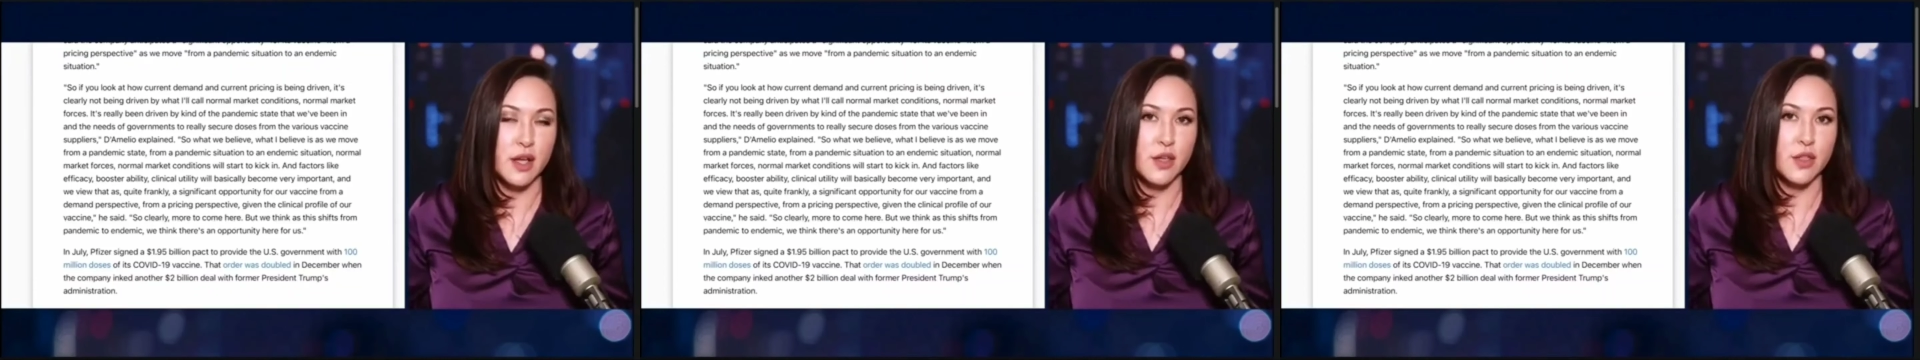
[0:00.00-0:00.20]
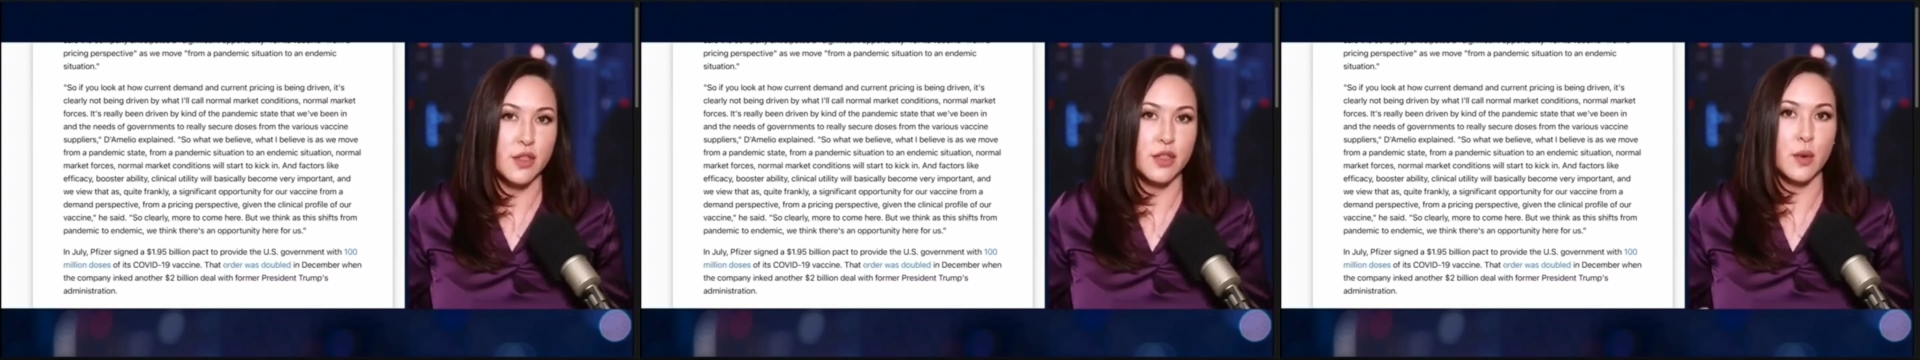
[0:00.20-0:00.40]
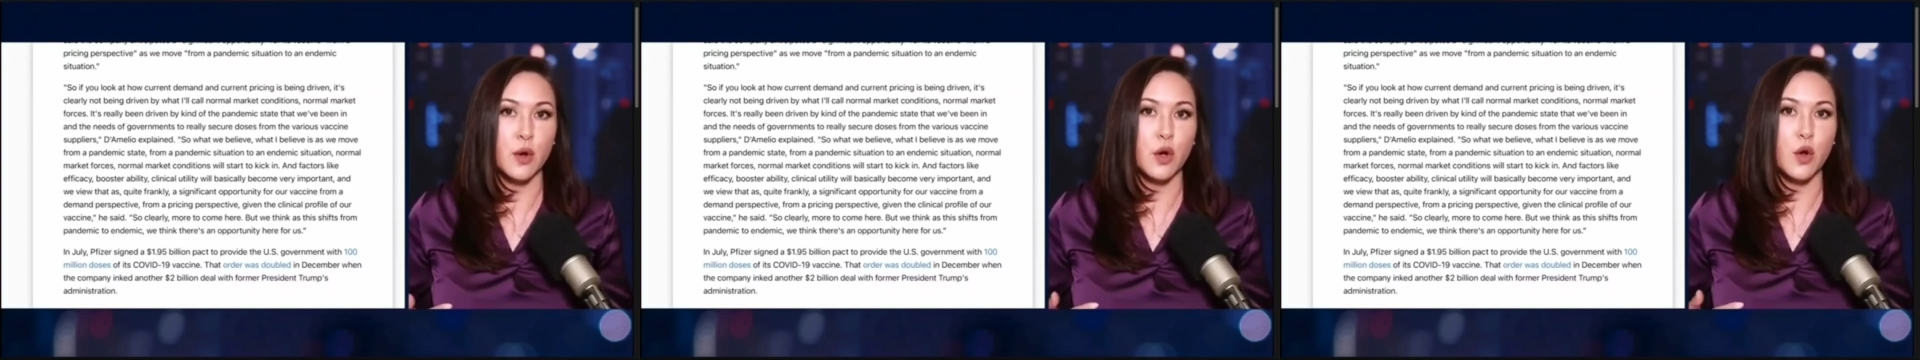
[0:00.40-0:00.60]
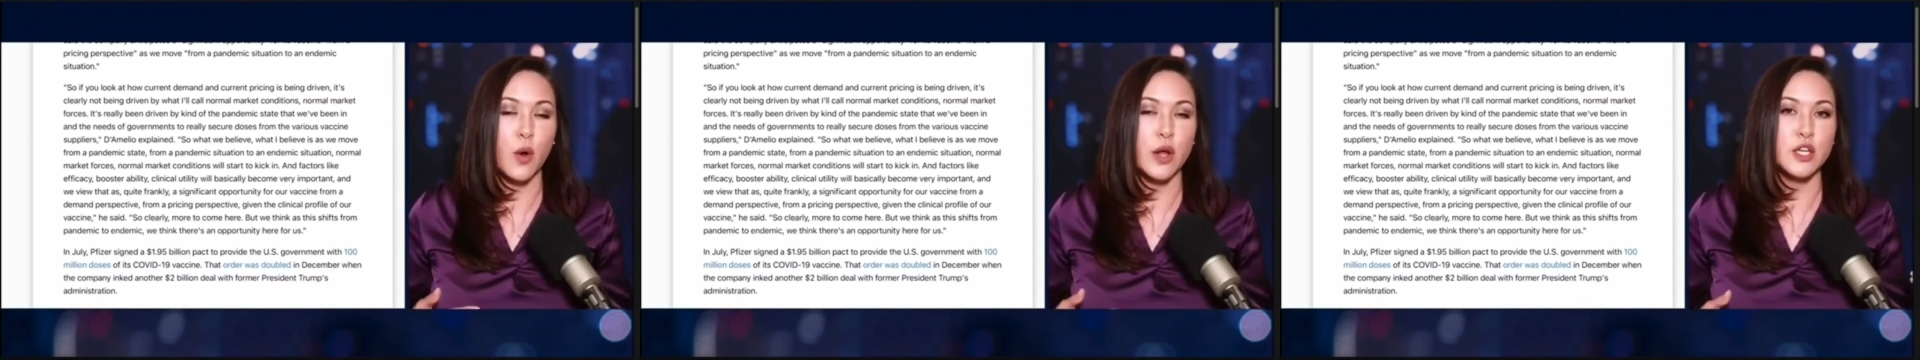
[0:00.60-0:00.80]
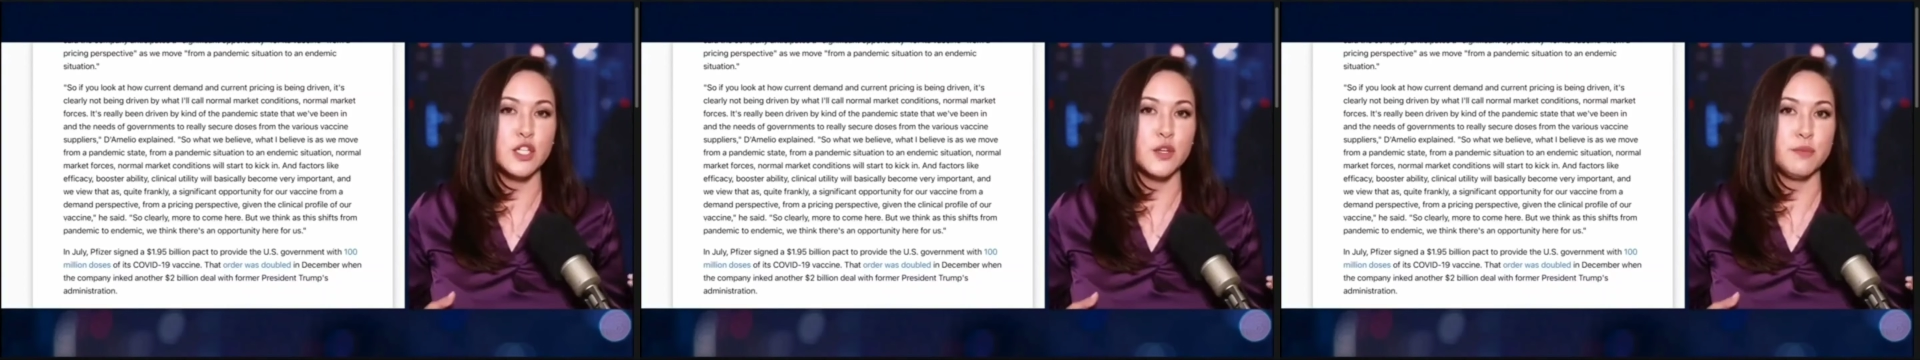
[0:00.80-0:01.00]
they were
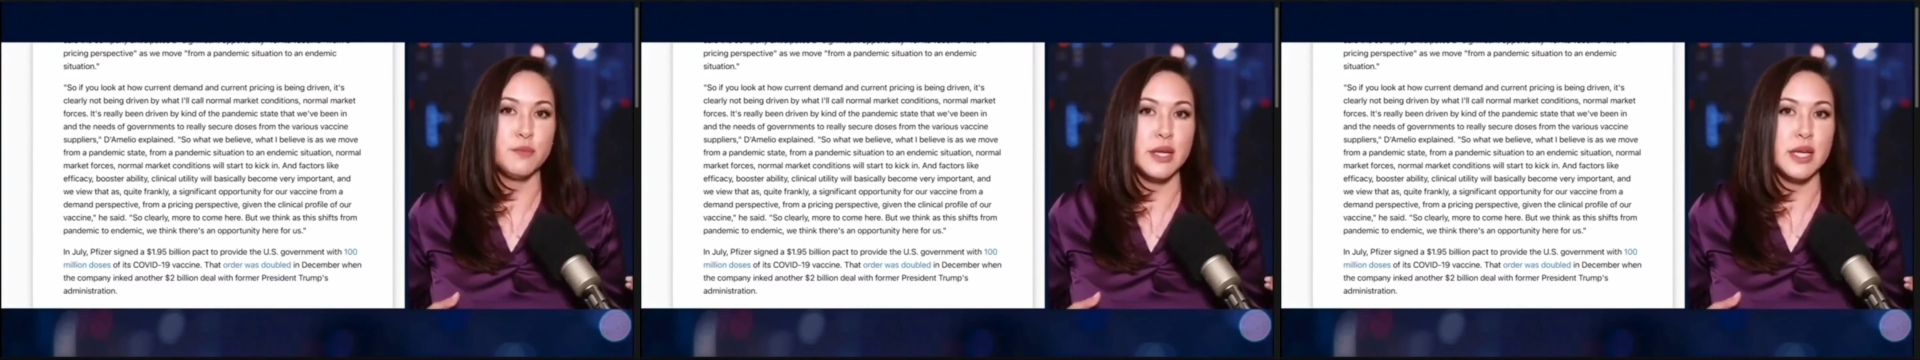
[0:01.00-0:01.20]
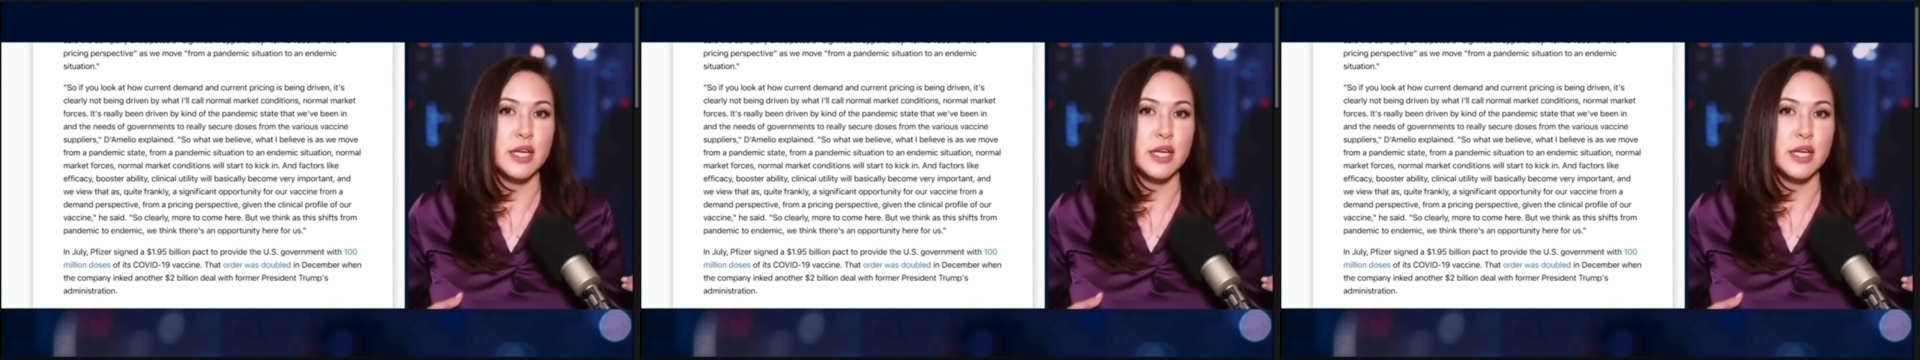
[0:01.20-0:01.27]
going to be